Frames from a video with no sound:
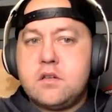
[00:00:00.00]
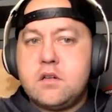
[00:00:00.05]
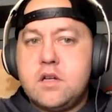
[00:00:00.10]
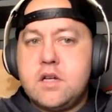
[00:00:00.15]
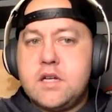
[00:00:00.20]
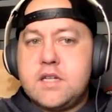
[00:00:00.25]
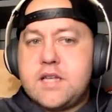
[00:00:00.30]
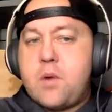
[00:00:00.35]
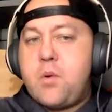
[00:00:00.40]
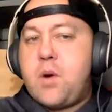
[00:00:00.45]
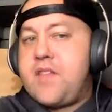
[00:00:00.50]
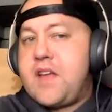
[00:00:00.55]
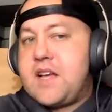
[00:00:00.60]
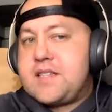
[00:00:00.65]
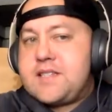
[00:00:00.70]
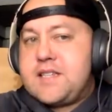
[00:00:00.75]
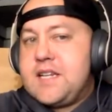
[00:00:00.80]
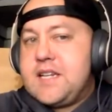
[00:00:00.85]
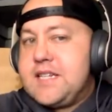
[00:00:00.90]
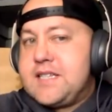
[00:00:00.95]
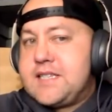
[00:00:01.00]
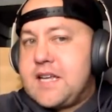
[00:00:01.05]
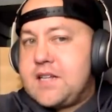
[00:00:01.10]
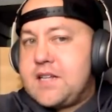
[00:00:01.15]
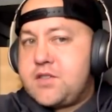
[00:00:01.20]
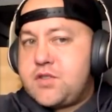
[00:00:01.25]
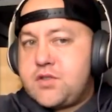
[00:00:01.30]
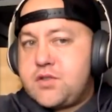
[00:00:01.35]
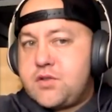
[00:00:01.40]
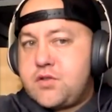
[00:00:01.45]
Is that why that city
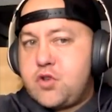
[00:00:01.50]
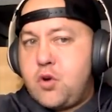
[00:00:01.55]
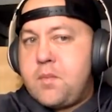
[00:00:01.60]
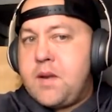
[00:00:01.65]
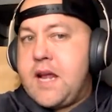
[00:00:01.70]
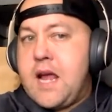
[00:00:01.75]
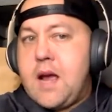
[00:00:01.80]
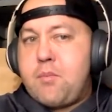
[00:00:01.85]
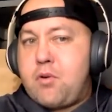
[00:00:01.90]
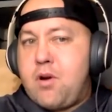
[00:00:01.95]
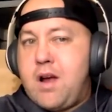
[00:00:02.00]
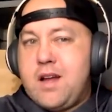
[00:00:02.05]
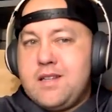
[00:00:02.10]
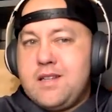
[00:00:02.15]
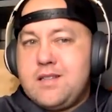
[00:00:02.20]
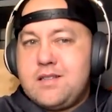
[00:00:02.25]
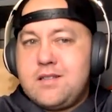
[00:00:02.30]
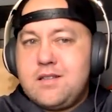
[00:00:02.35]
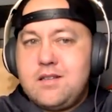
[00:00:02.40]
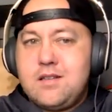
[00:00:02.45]
sends so many apparatus?